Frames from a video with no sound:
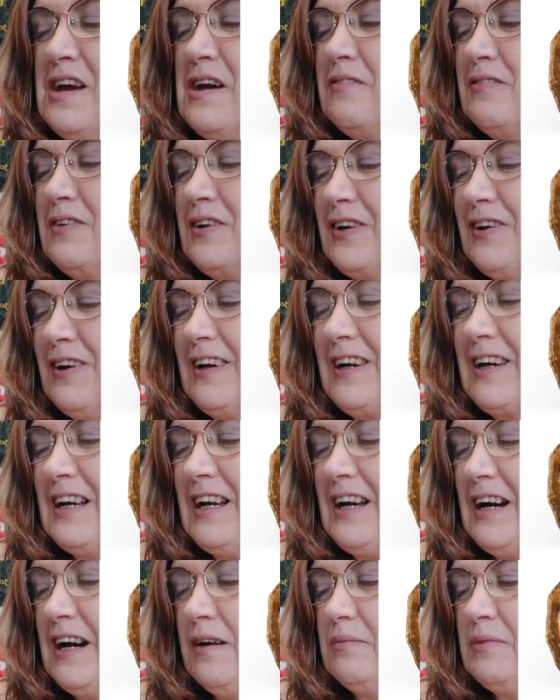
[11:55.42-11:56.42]
You look it
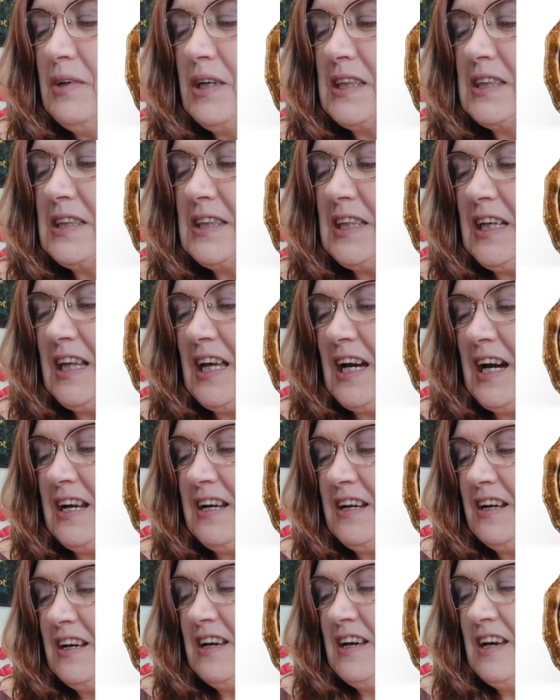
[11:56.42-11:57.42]
up, you can see that.
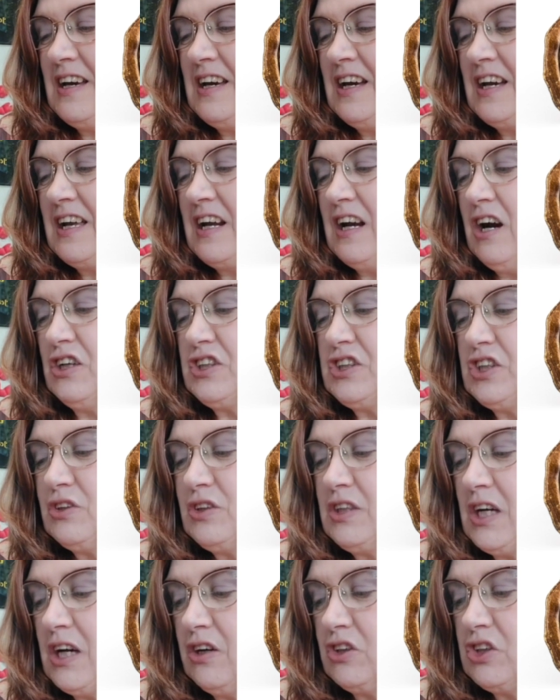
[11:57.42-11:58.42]
It also
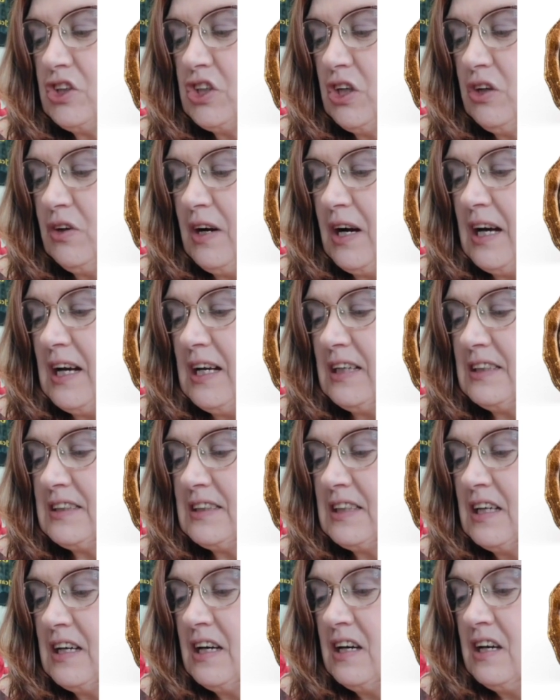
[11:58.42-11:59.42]
tells you as
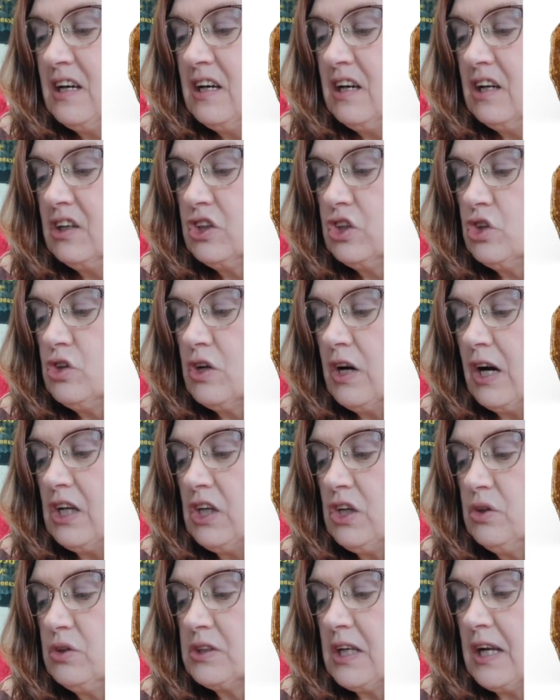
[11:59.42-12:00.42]
do not
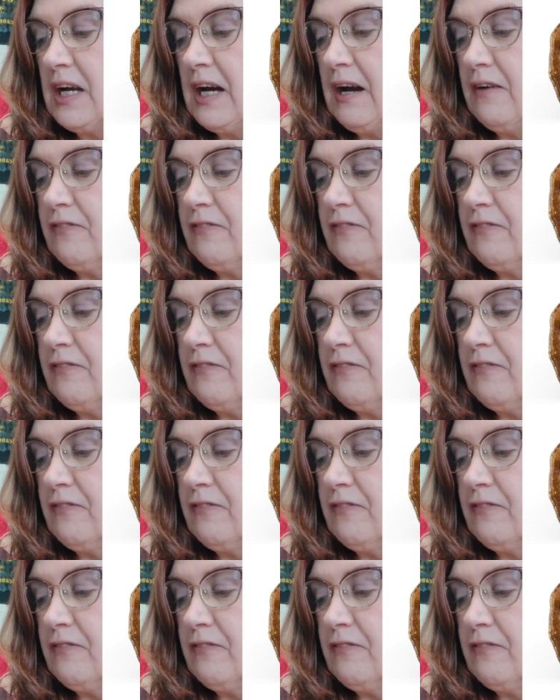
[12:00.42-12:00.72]
use an app